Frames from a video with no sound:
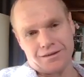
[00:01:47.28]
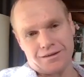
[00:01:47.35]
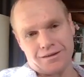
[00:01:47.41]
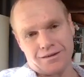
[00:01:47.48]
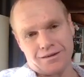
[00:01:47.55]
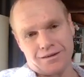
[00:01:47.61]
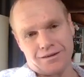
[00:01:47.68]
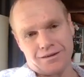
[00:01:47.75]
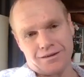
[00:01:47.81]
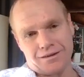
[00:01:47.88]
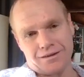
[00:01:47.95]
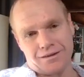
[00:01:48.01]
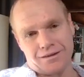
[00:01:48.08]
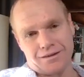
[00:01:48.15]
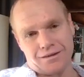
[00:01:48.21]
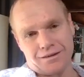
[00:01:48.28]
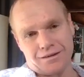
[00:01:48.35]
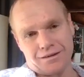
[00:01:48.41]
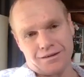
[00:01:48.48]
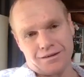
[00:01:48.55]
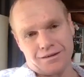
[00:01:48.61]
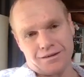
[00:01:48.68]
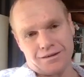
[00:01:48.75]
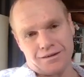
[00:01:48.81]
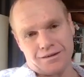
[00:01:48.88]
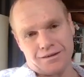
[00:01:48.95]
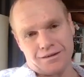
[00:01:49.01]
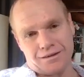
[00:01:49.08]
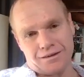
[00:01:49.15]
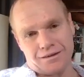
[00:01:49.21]

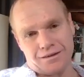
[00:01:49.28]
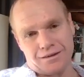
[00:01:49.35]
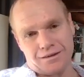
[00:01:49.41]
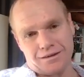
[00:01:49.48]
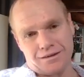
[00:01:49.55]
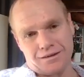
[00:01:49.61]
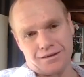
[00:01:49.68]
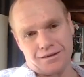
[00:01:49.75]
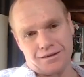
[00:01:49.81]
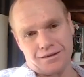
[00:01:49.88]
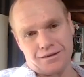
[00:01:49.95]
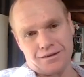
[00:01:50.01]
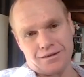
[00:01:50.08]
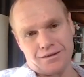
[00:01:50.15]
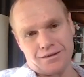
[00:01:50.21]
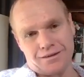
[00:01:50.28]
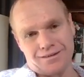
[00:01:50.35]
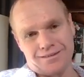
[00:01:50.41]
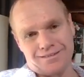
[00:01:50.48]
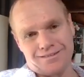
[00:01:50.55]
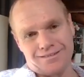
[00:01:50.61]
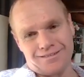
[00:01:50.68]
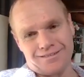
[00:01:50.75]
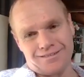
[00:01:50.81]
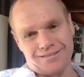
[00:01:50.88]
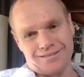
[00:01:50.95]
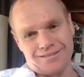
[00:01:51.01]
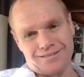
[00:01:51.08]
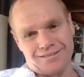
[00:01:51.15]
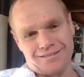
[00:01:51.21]

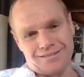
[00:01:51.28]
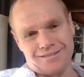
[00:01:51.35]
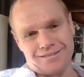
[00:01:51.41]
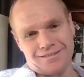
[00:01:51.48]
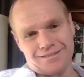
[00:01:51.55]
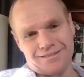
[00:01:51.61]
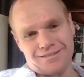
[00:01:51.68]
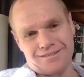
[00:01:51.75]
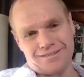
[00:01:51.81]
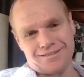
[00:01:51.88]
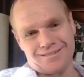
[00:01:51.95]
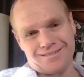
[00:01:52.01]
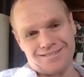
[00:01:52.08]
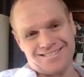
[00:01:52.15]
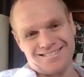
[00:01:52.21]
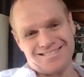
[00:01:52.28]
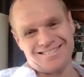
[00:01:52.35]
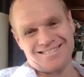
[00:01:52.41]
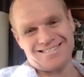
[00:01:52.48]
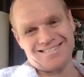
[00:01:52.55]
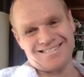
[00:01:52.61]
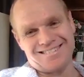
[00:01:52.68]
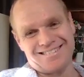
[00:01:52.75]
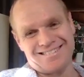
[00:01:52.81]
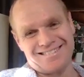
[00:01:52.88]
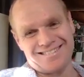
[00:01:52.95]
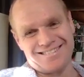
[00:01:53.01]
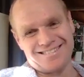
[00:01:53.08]
No words are spoken by the person on screen.